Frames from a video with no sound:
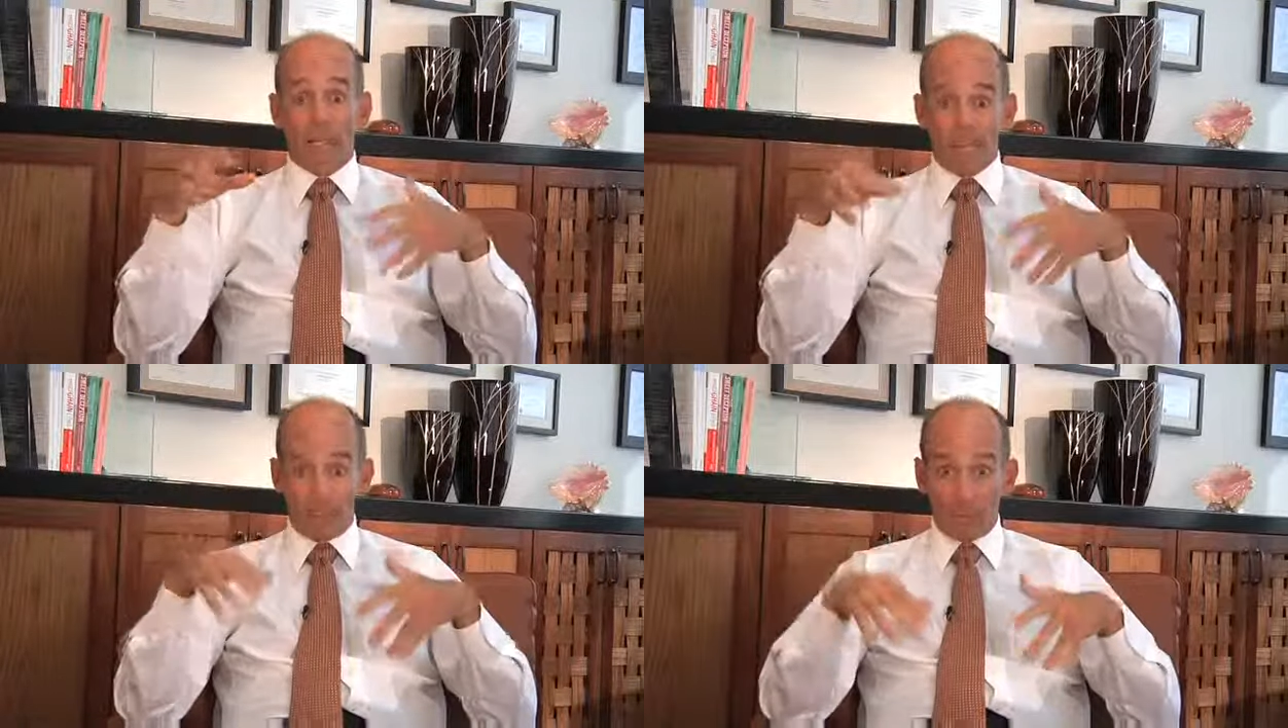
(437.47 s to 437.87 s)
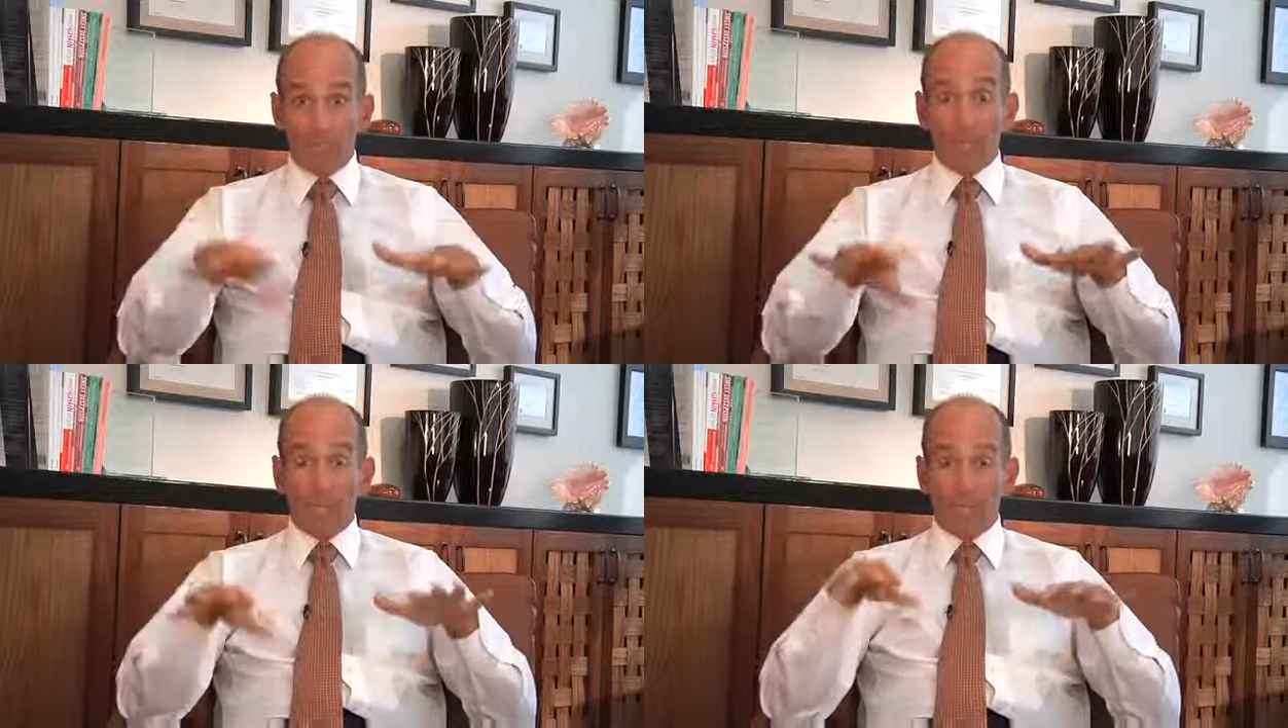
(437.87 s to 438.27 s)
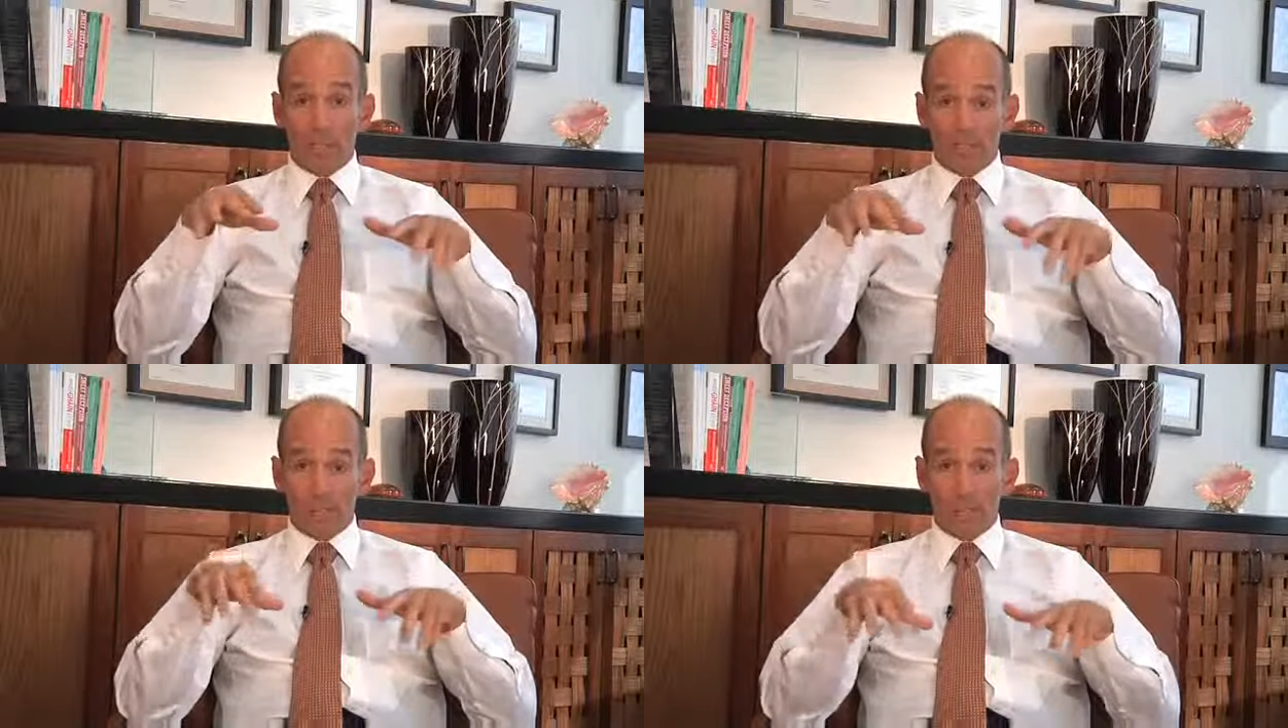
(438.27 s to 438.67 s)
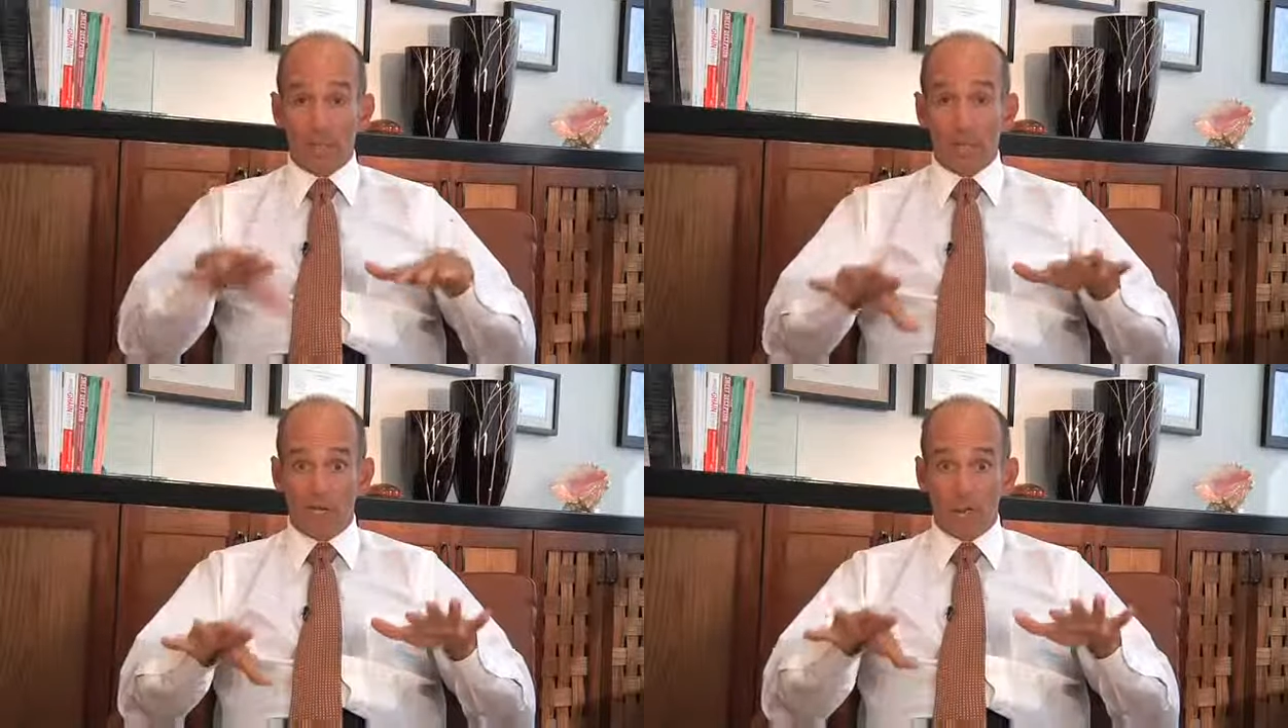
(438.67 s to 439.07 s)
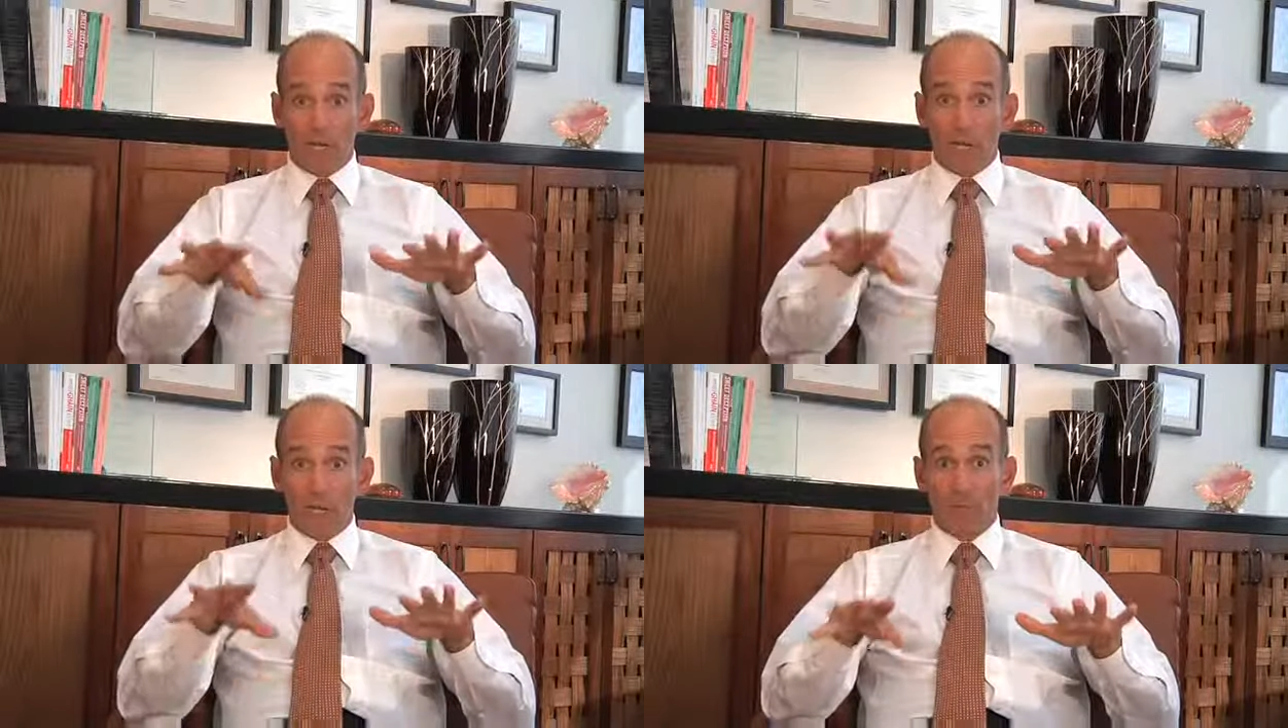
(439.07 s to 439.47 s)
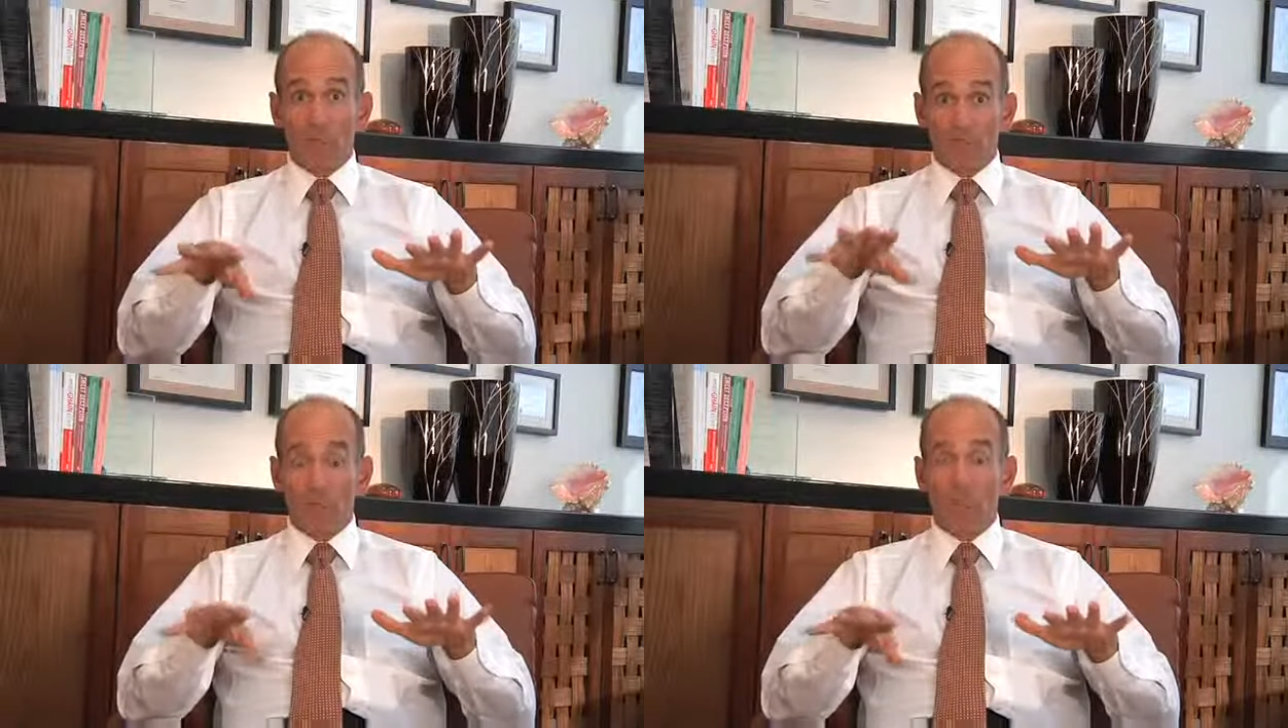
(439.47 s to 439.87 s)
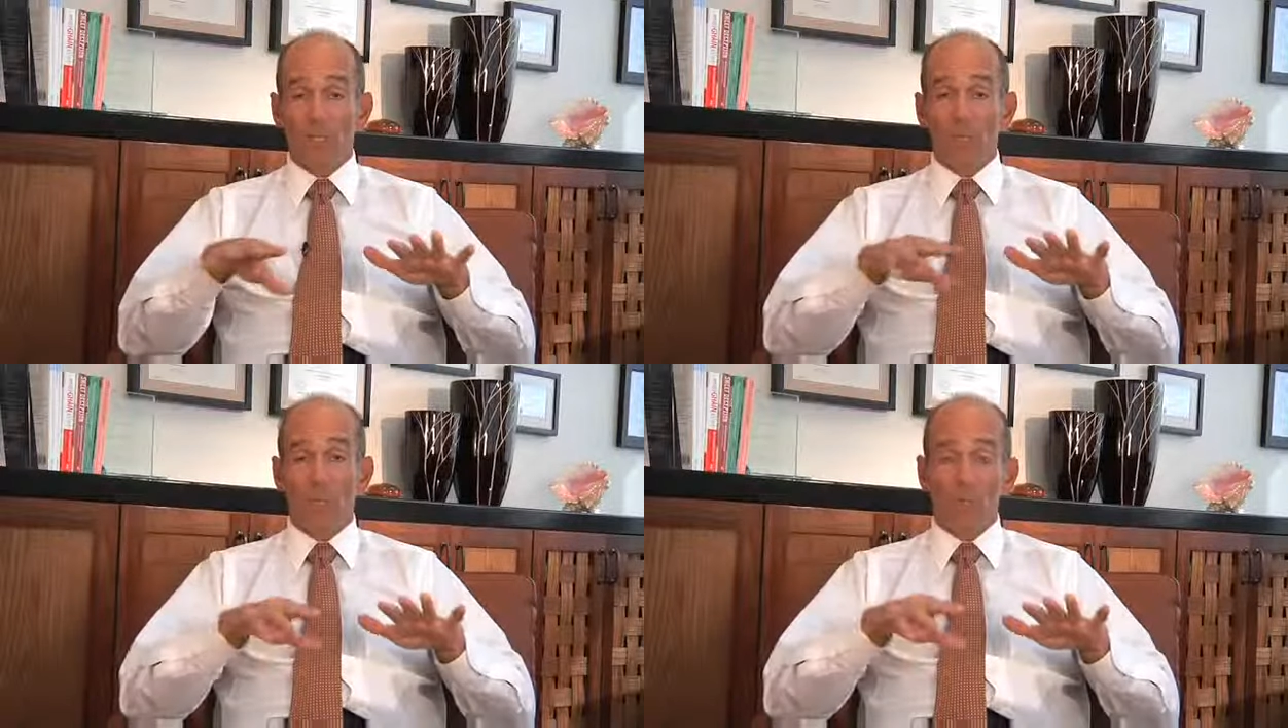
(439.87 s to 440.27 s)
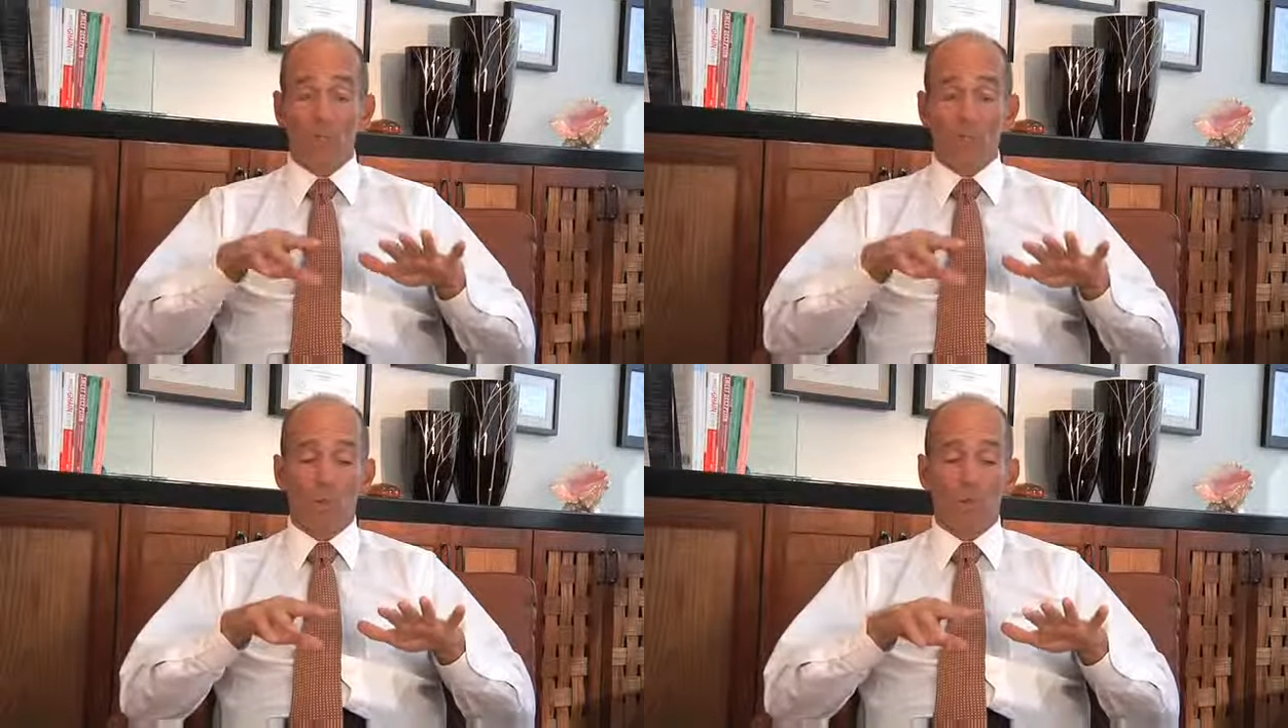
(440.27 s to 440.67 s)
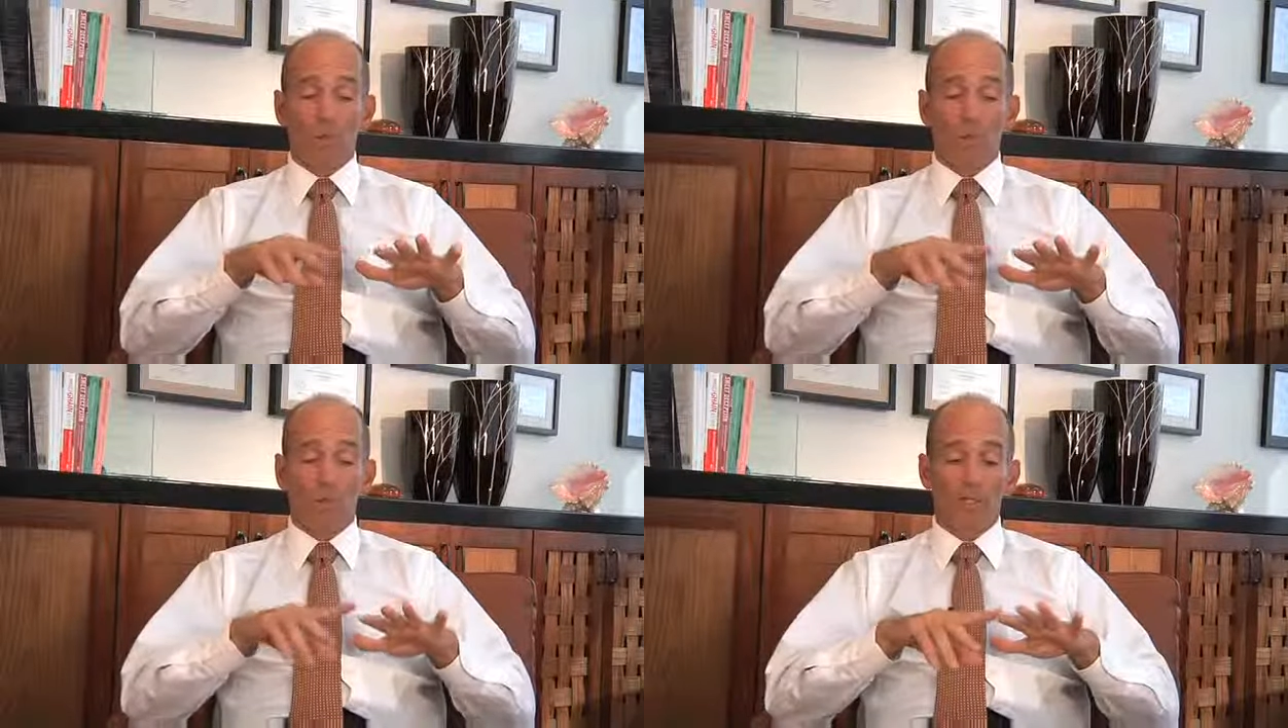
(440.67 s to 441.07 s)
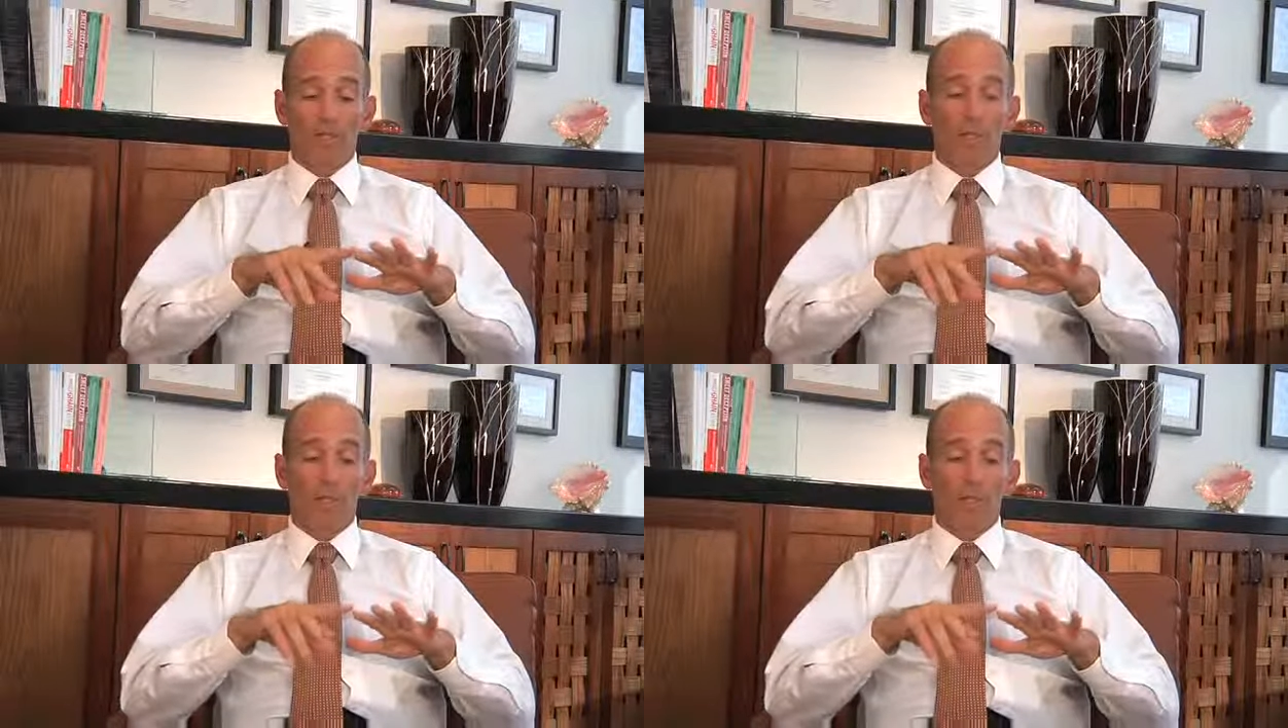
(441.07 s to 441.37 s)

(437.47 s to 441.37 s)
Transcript: that reach in the child's blood after consuming these for a long time.